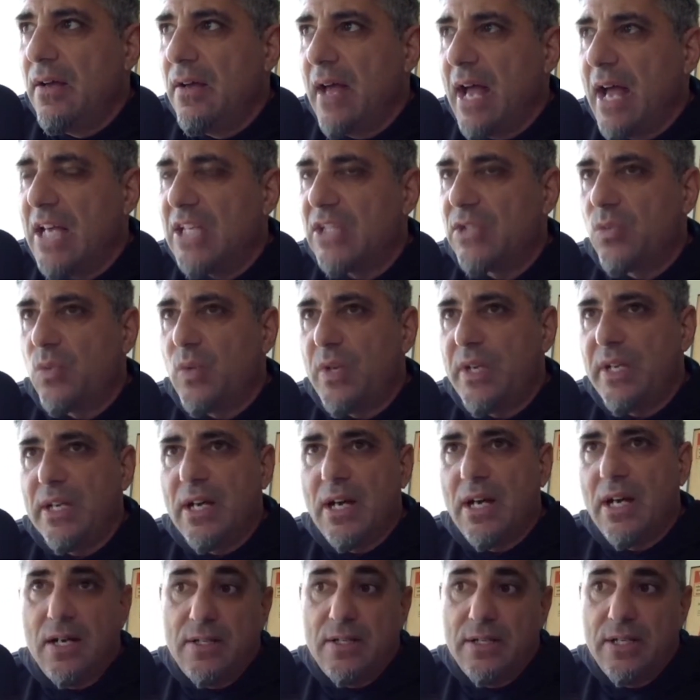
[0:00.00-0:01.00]
as we,
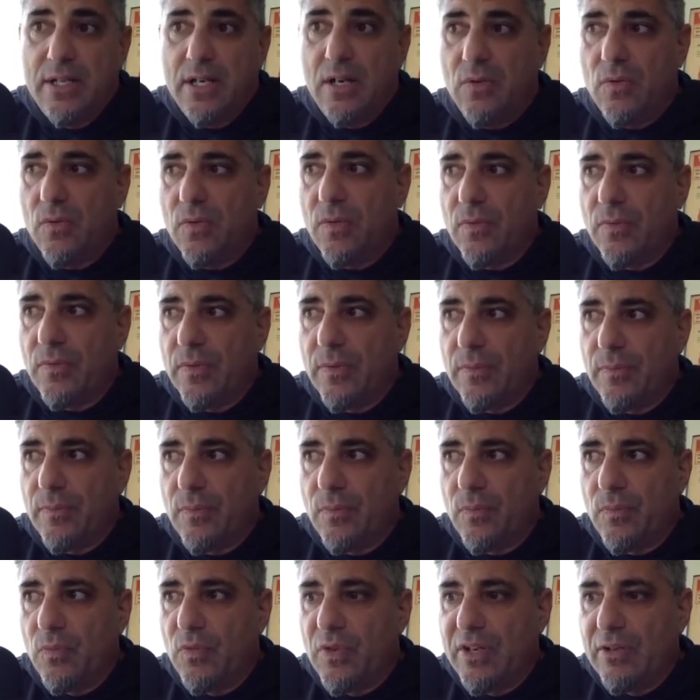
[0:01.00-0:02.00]
you know,
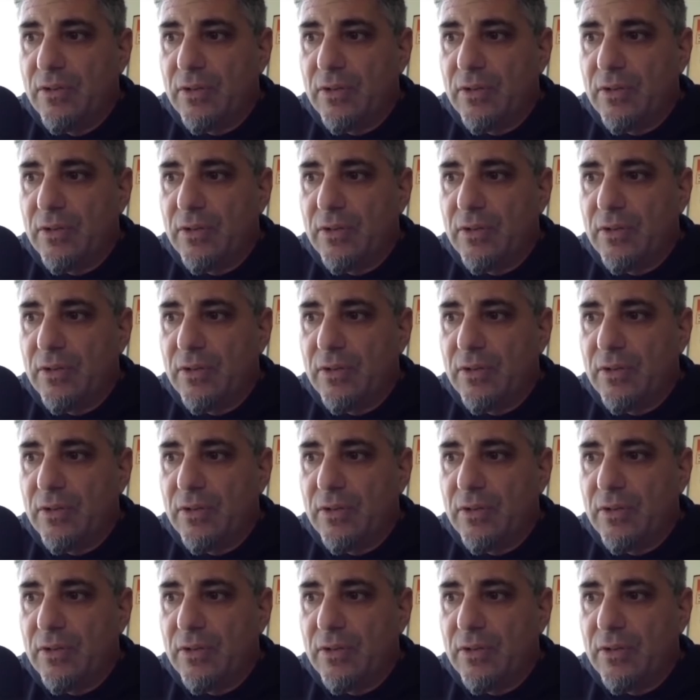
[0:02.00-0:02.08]
we